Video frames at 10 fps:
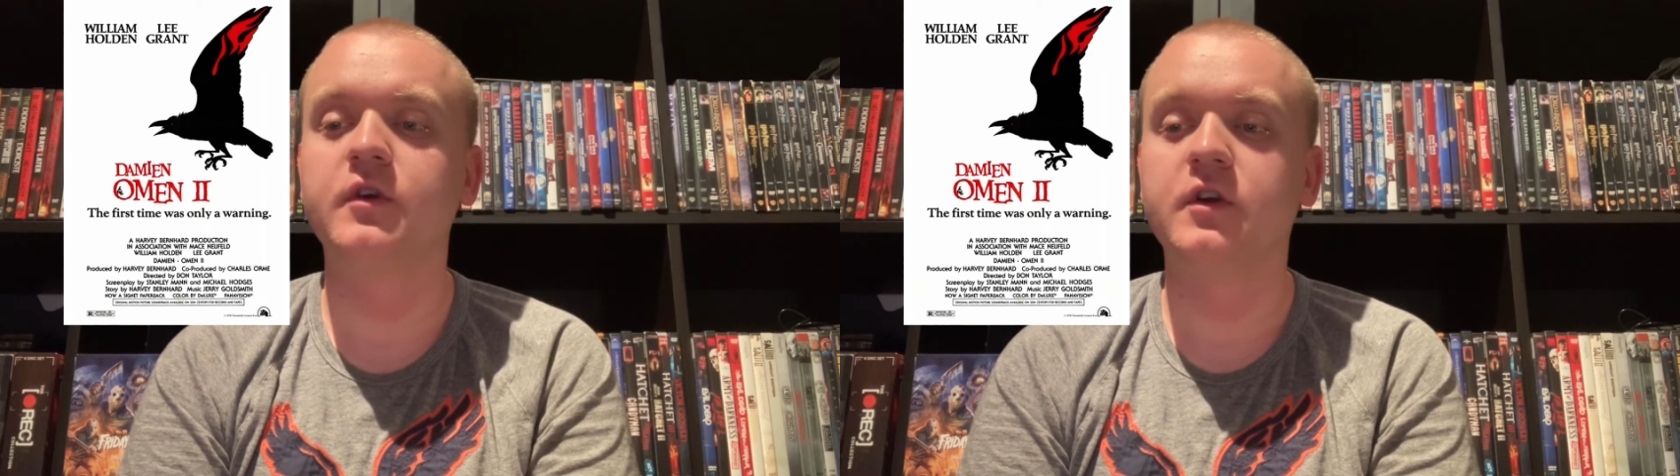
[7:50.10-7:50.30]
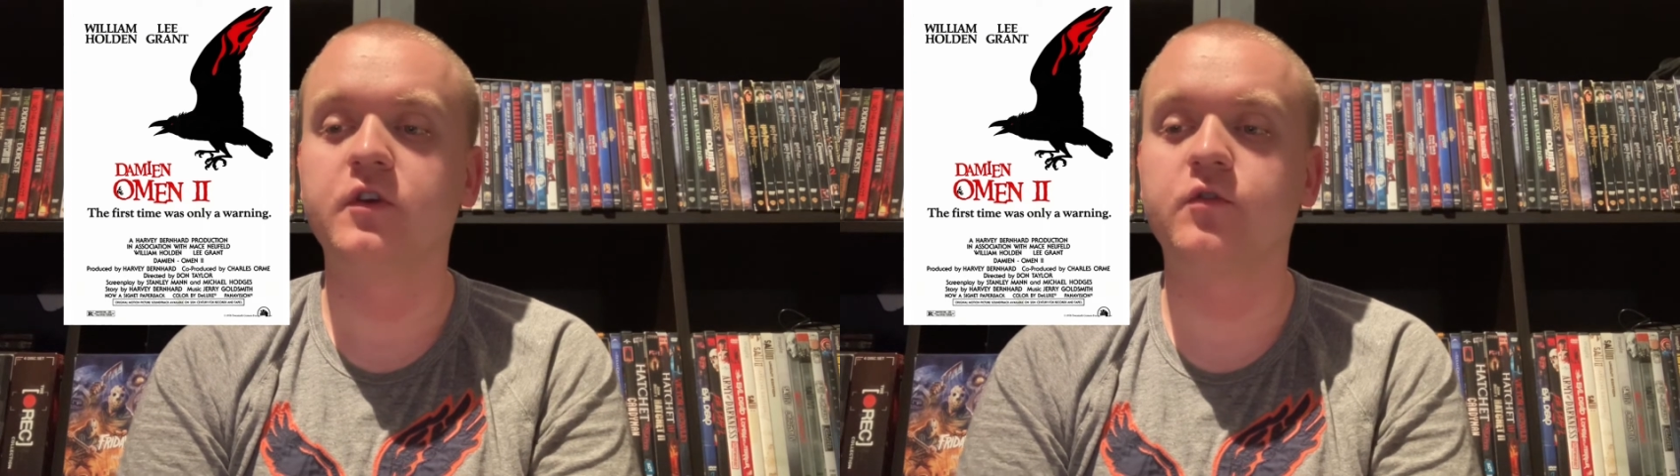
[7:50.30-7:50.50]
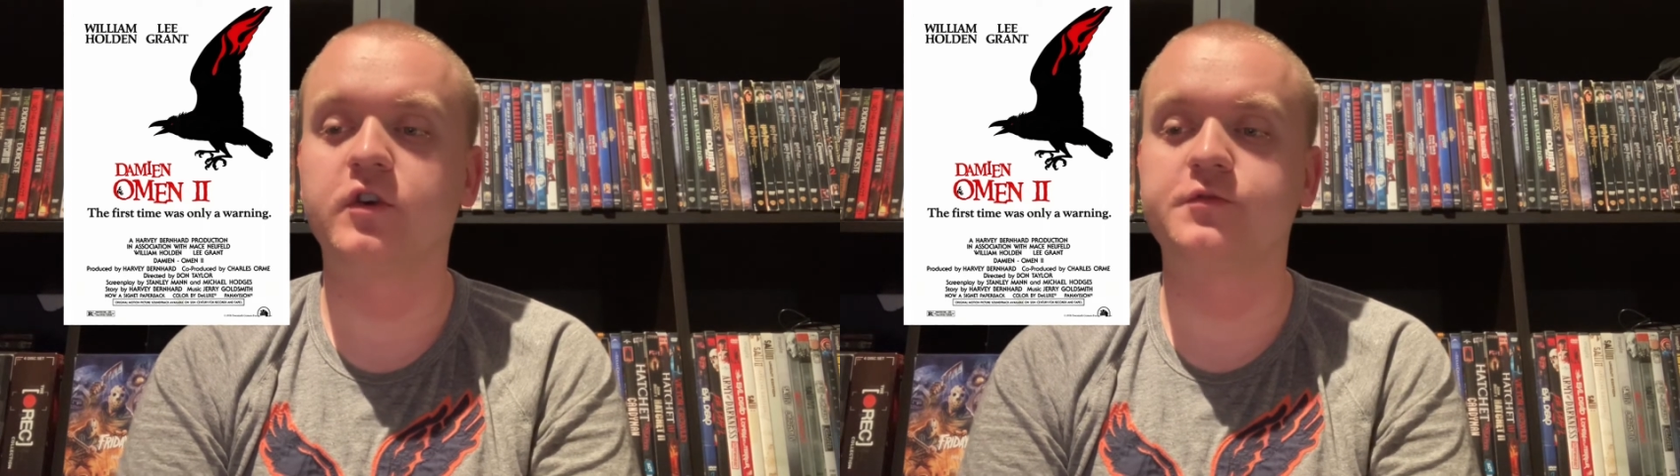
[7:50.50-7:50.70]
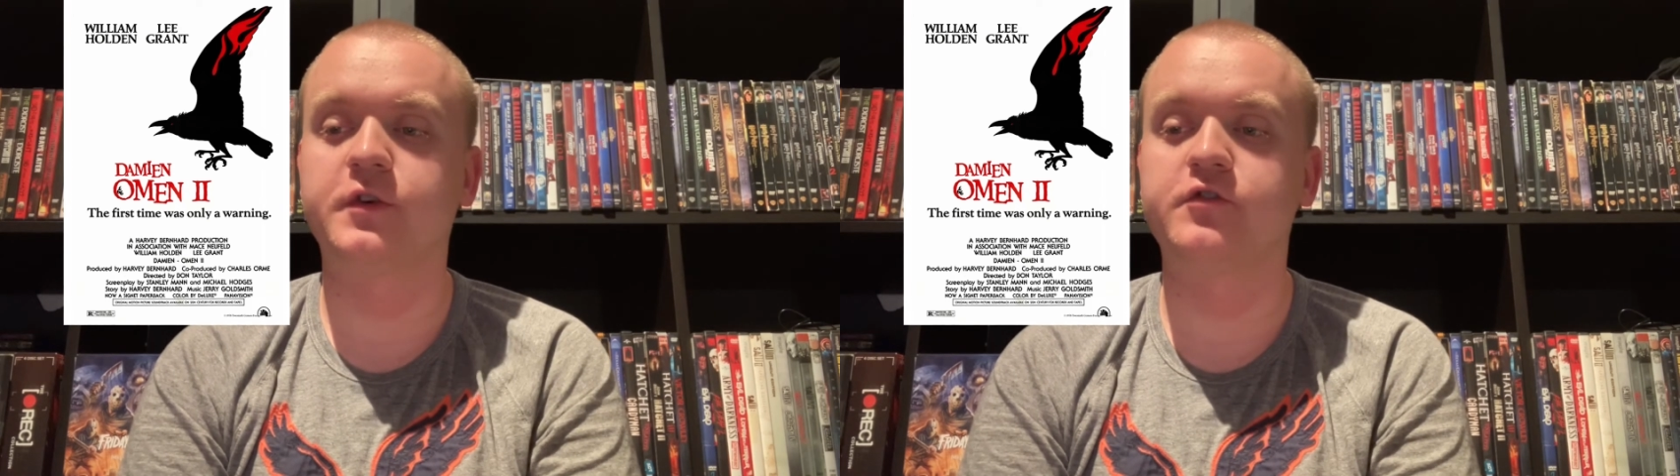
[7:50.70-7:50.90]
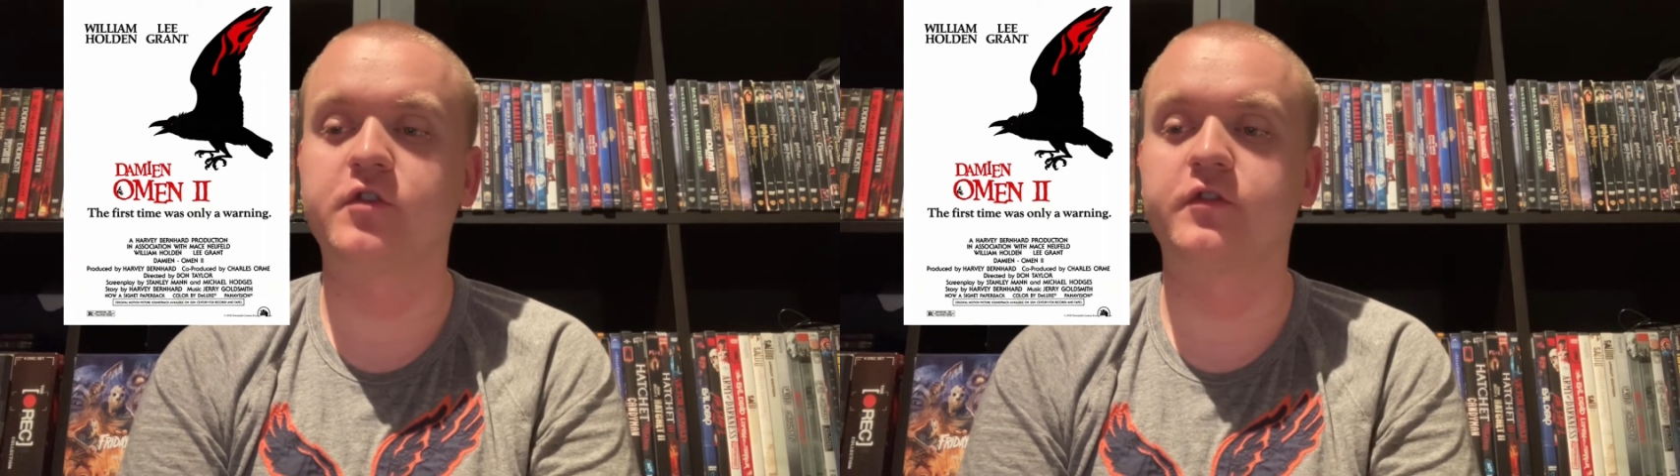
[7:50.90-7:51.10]
crushed by
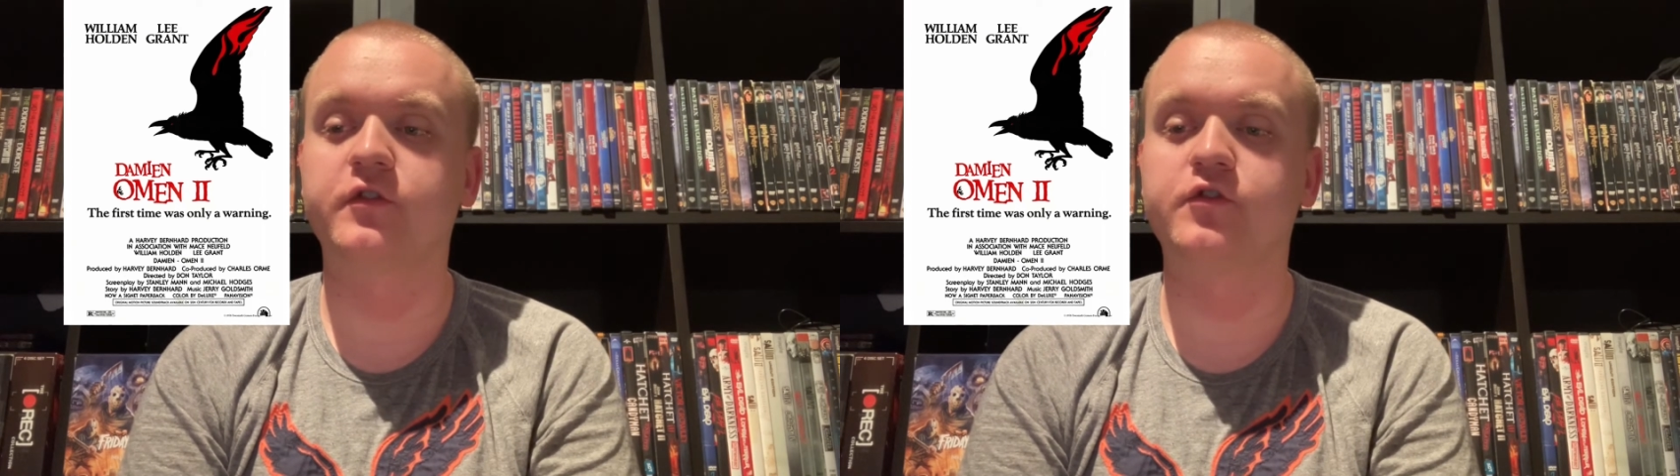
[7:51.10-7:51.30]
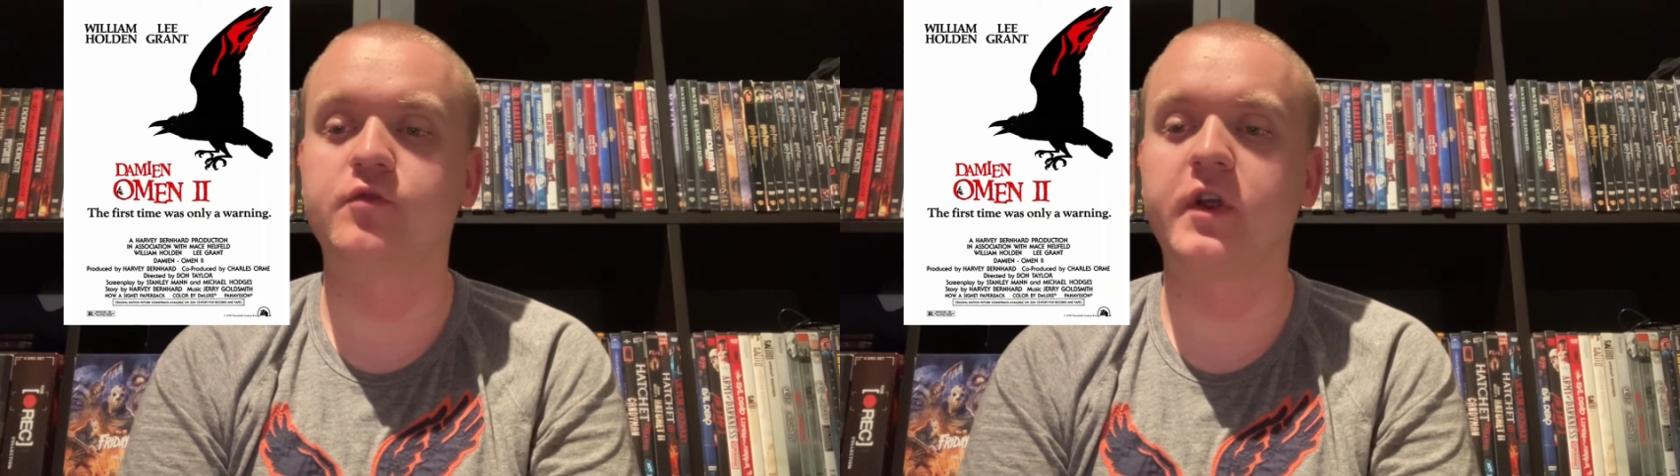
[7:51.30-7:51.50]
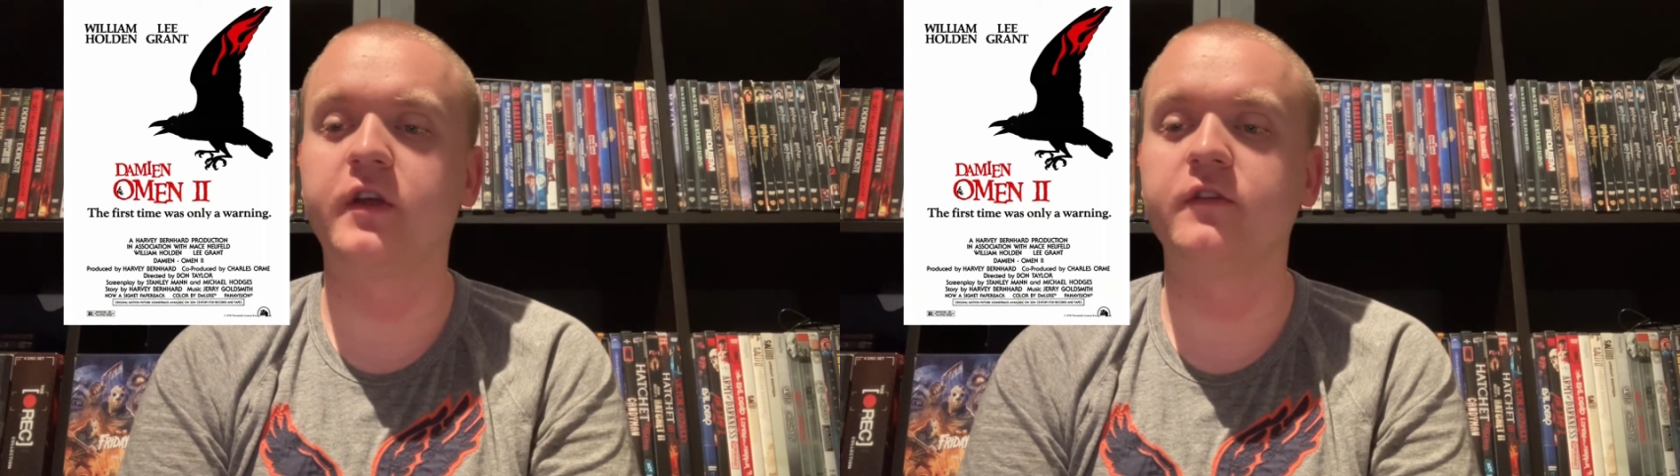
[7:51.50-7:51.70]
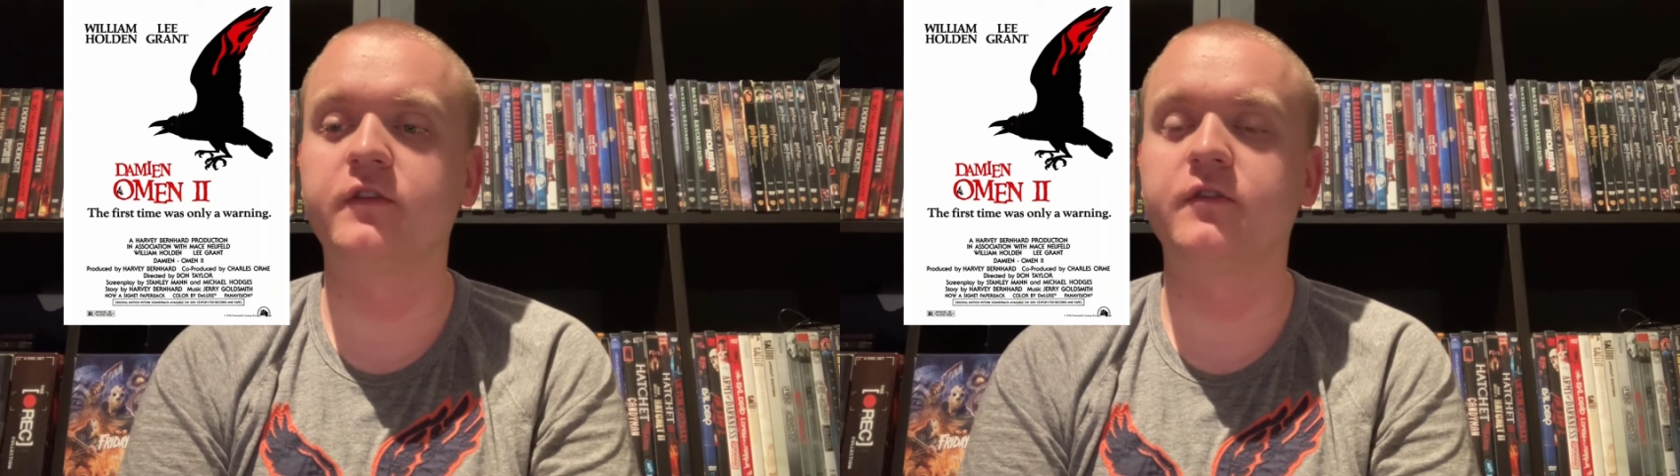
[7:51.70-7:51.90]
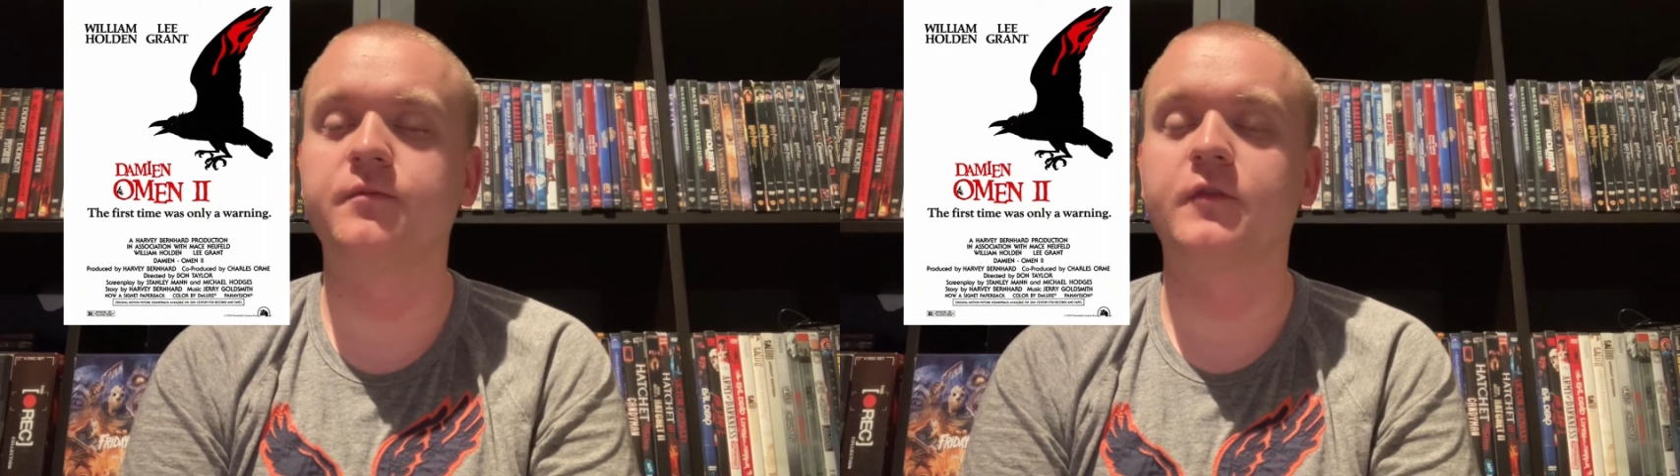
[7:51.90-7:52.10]
trucks and
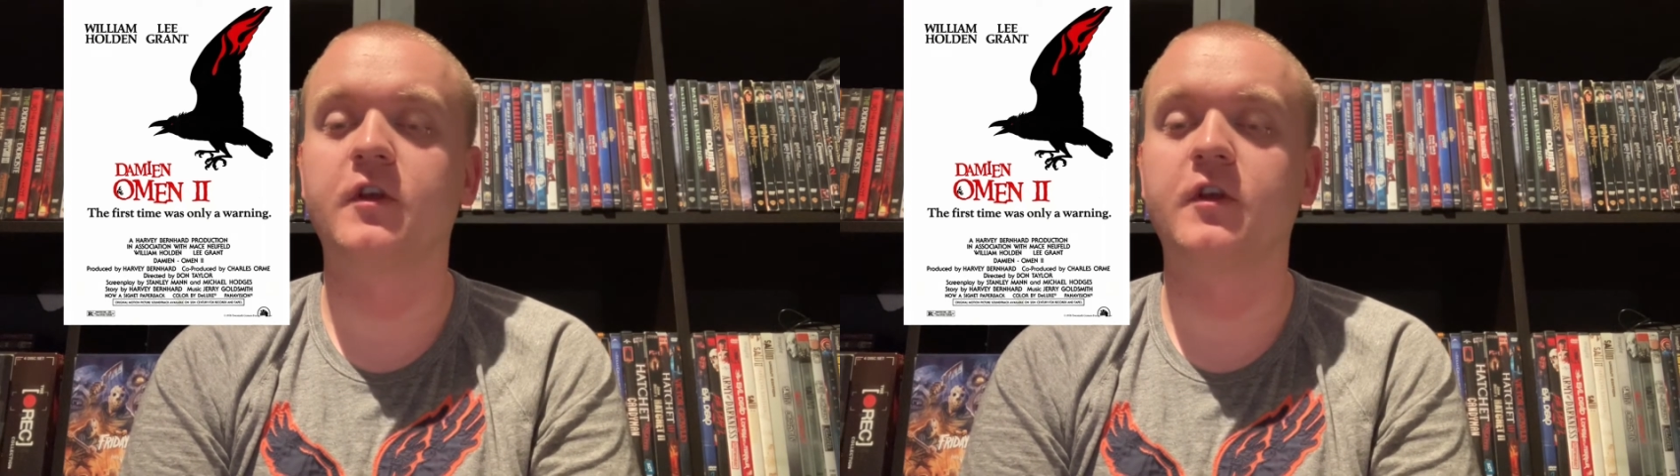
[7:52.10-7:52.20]
drains,